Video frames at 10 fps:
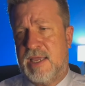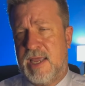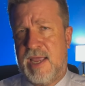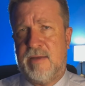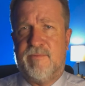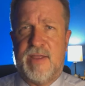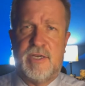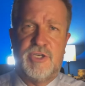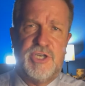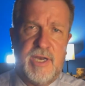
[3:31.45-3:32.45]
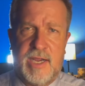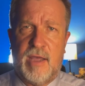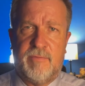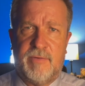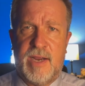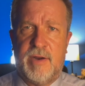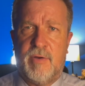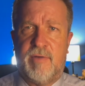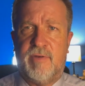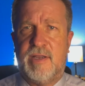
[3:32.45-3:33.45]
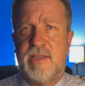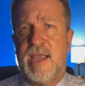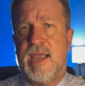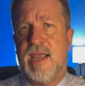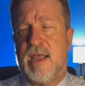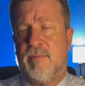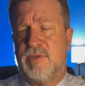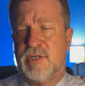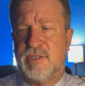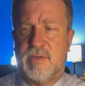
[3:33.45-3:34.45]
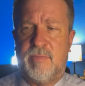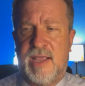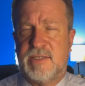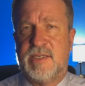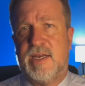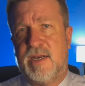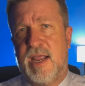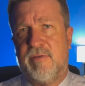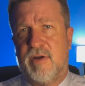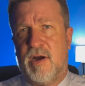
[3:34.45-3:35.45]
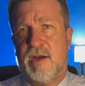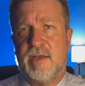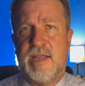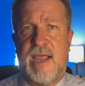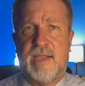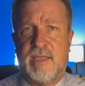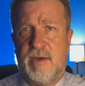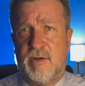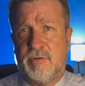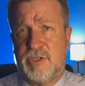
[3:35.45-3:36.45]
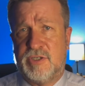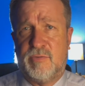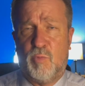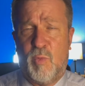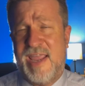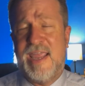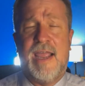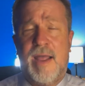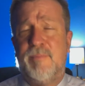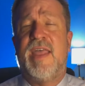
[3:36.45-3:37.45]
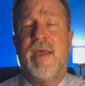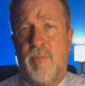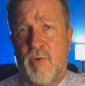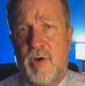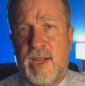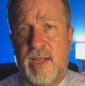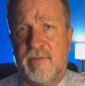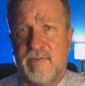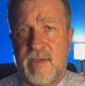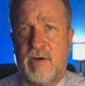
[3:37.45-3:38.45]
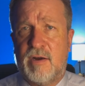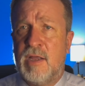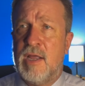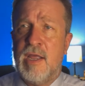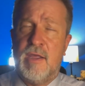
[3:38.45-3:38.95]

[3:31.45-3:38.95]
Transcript: He ate fettuccine Alfredo every day. I'm just amazed he didn't have a heart attack, you know, just waking up that morning, etc.